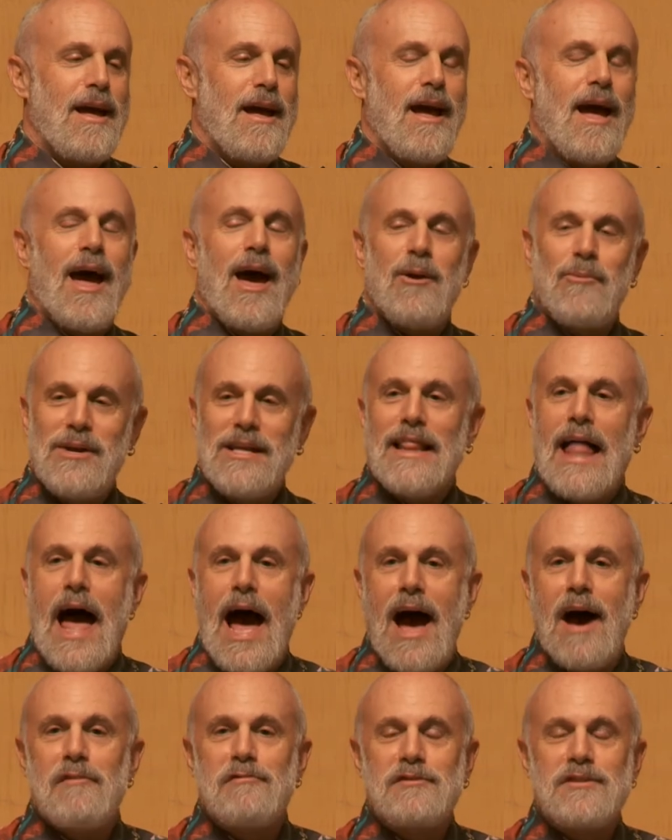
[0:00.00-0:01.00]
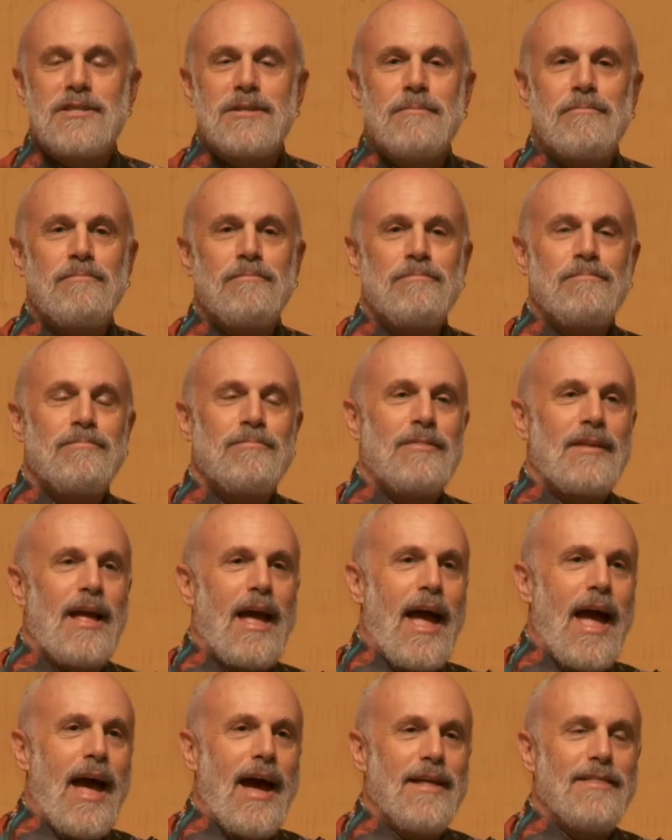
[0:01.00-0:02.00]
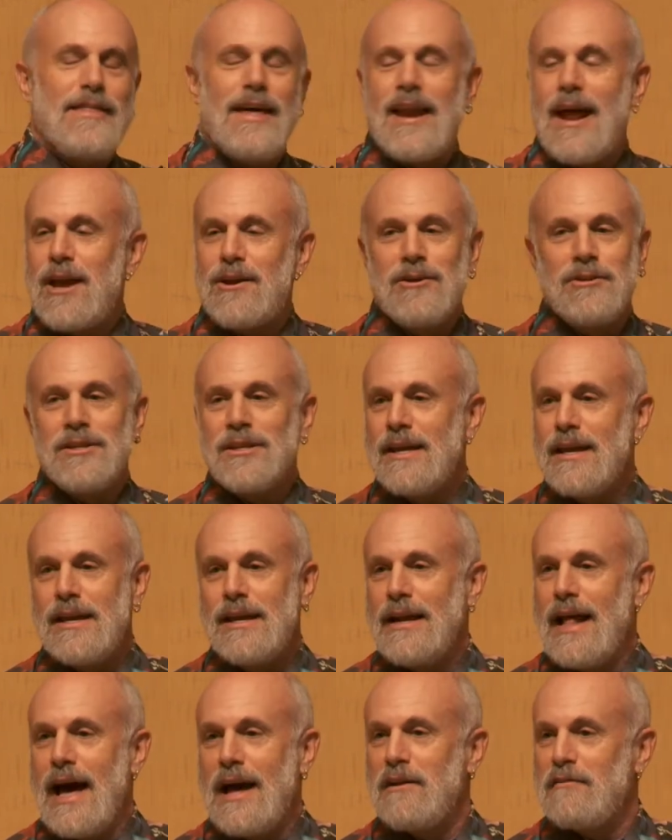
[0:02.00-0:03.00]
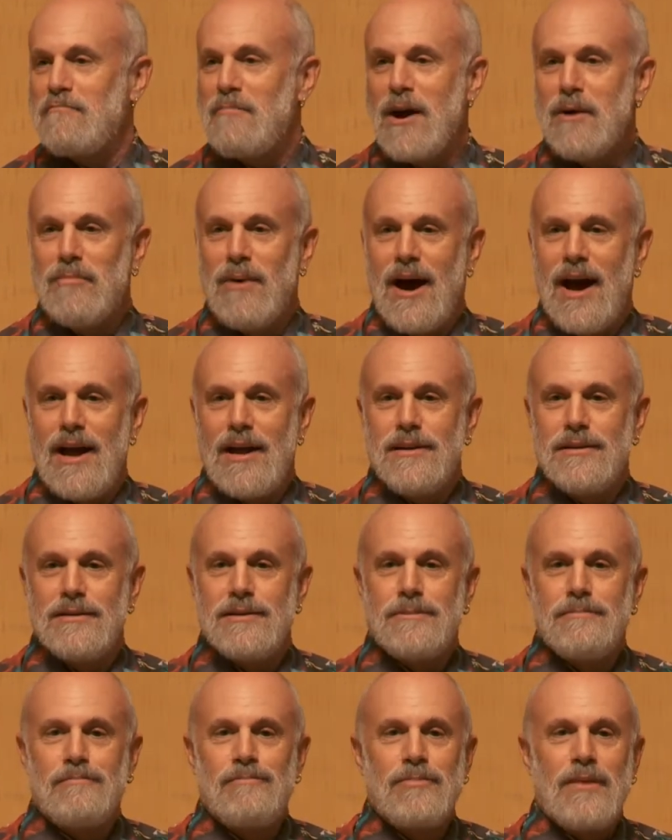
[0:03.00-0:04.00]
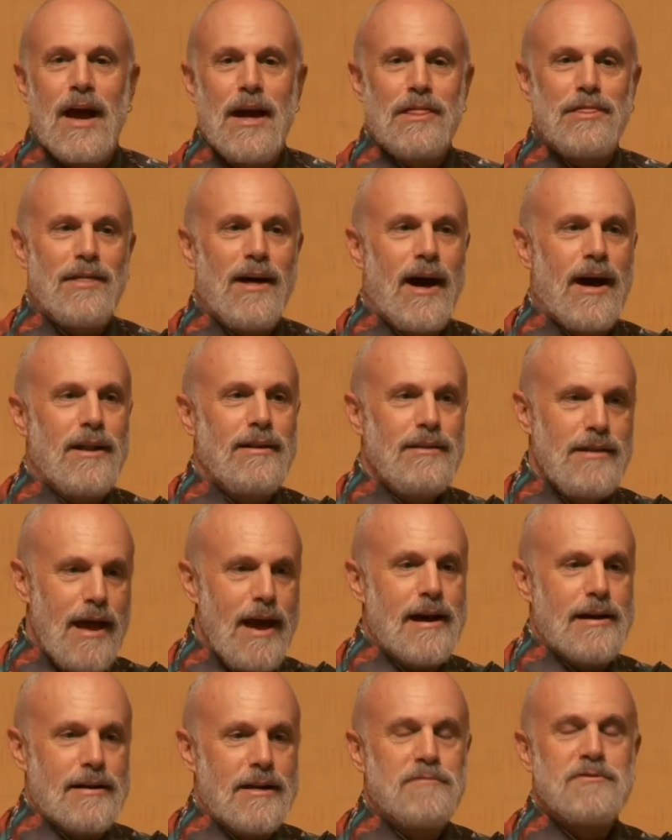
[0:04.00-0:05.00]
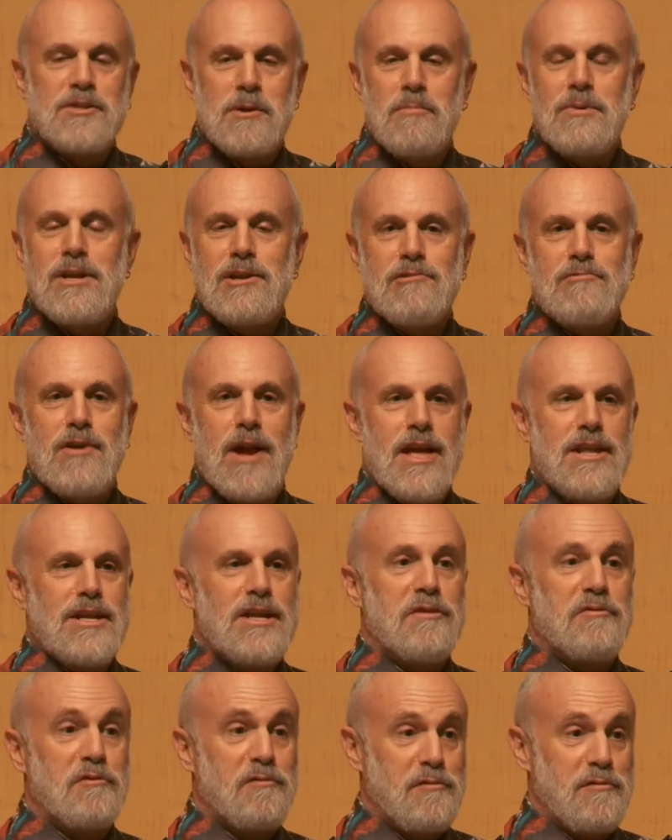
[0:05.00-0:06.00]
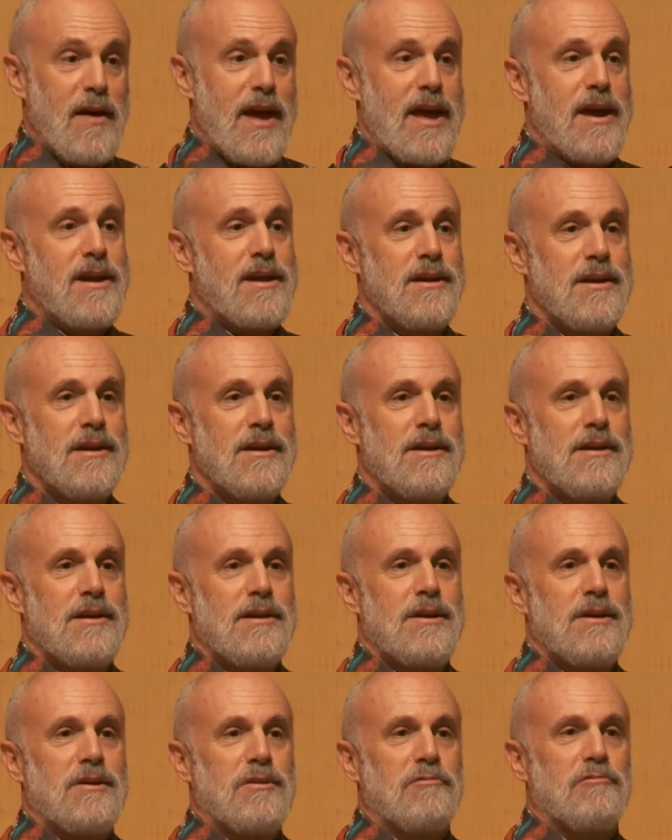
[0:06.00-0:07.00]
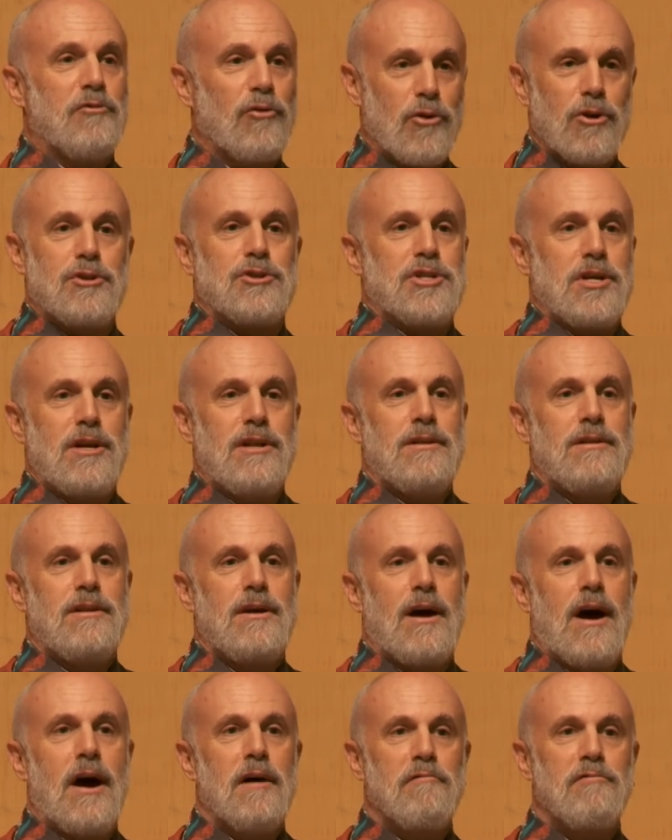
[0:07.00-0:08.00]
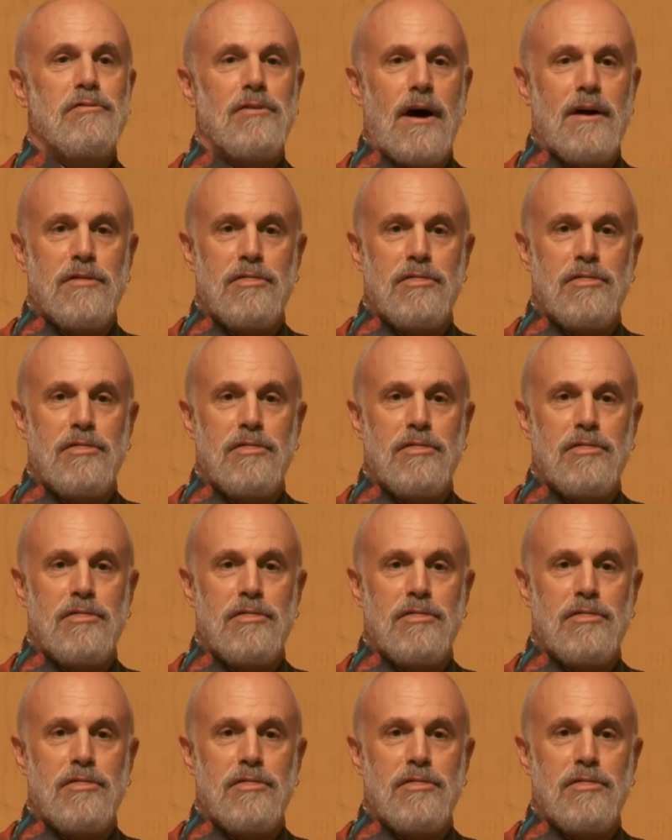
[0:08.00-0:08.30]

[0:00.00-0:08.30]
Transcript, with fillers: and we laughed. And then I couldn't get it out of my mind. I thought, yeah, if somebody created a fake version of a